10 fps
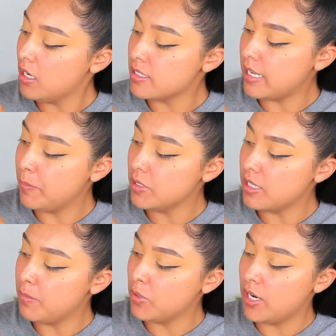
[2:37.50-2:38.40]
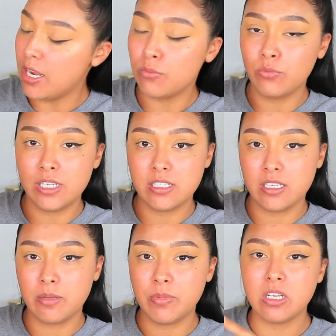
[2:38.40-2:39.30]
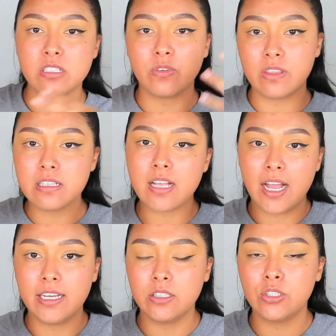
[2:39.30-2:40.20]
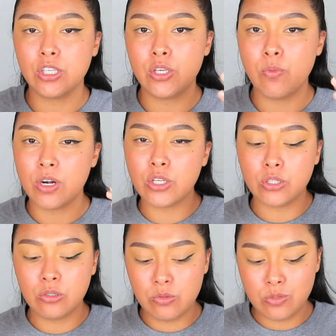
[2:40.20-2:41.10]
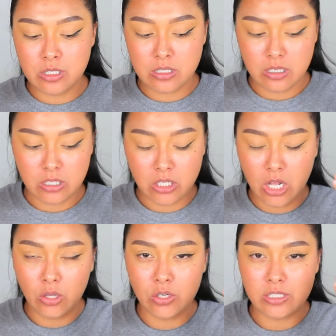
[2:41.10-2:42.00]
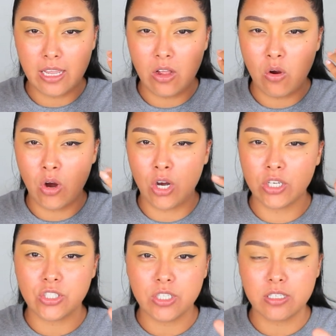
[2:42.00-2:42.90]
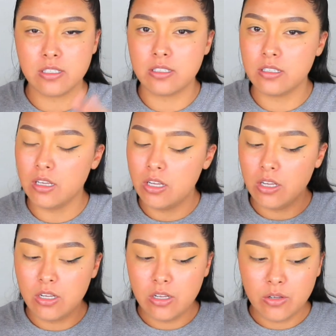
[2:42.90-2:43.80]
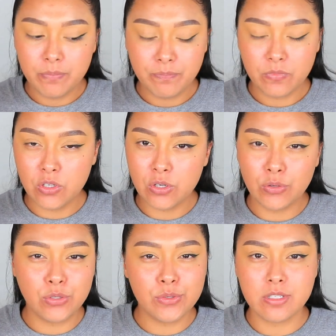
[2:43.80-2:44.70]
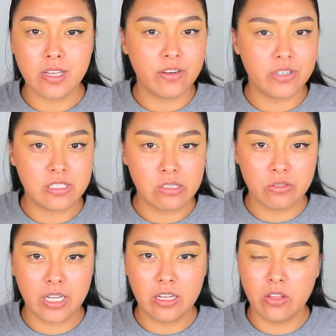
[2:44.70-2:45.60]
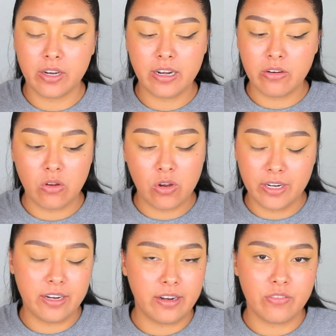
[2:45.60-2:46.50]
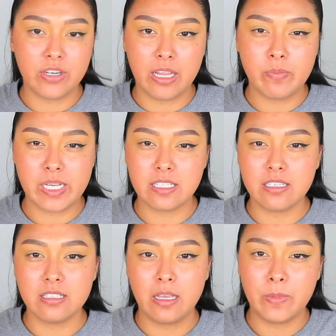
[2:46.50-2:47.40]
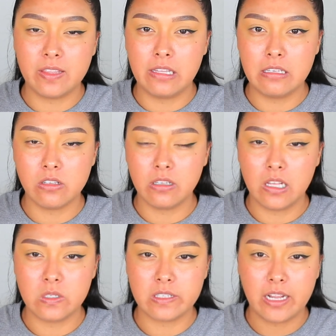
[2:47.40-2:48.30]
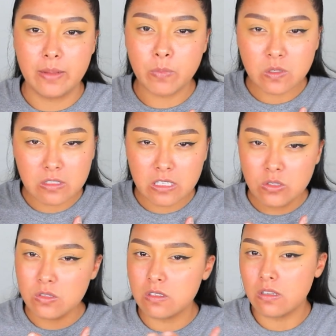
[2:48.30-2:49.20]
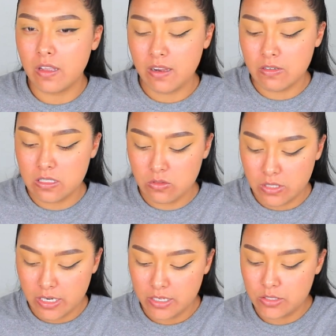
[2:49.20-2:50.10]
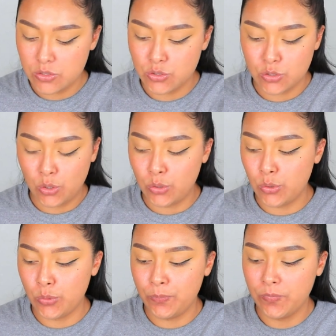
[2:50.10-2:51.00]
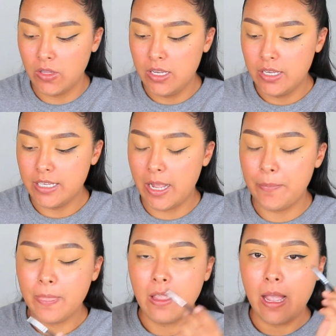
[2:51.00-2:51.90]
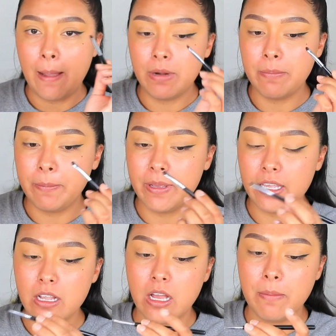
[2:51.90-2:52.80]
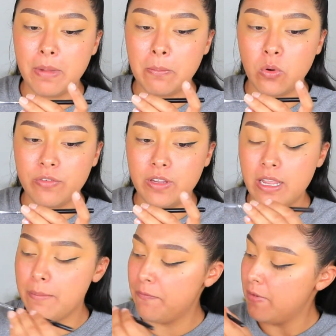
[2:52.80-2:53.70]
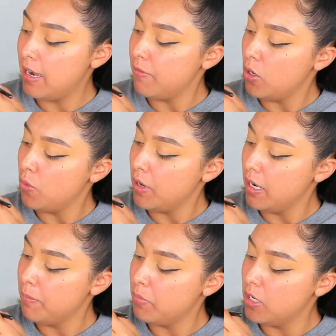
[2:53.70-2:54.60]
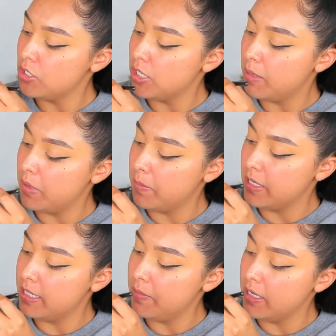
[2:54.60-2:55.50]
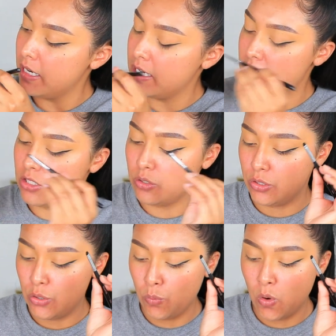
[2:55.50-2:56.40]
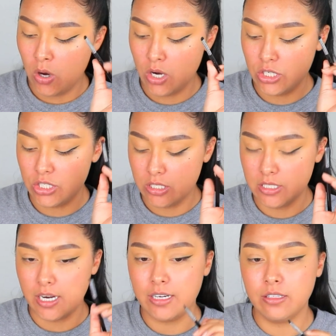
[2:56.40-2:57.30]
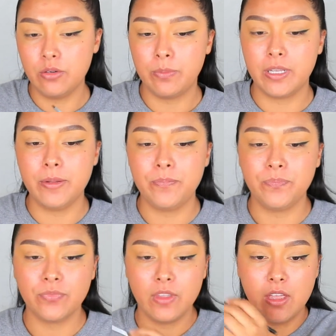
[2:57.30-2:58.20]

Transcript: Cypress Umber, and Rustic, because for this eye look, you want to use colors that are just, you know, used every single day, like on an everyday basis. I mean, these are the colors that I mostly use every single day, so yeah. I'm going to be picking up my Morphe M508 brush, and I'm going to be dipping it into Noir just a tiny little bit.